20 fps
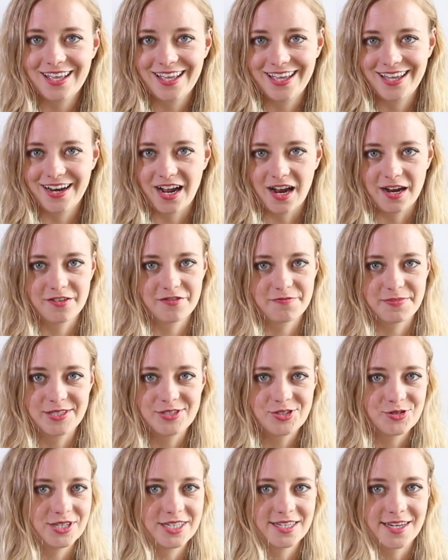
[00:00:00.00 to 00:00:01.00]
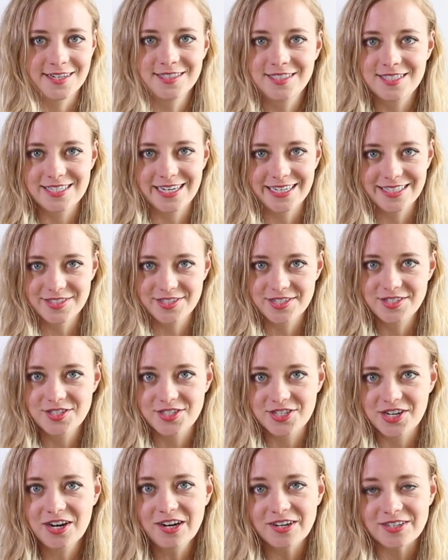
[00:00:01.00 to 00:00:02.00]
and I've been doing headstands in
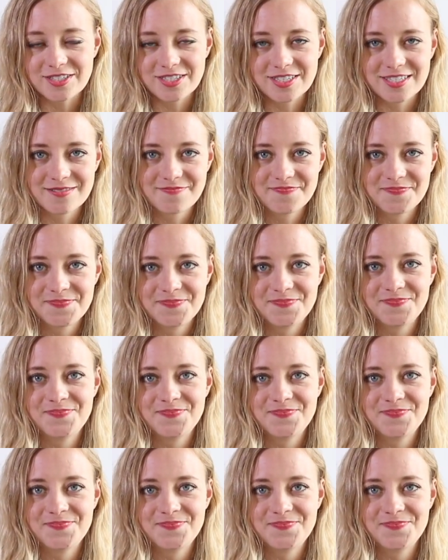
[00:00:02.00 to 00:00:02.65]
skirts.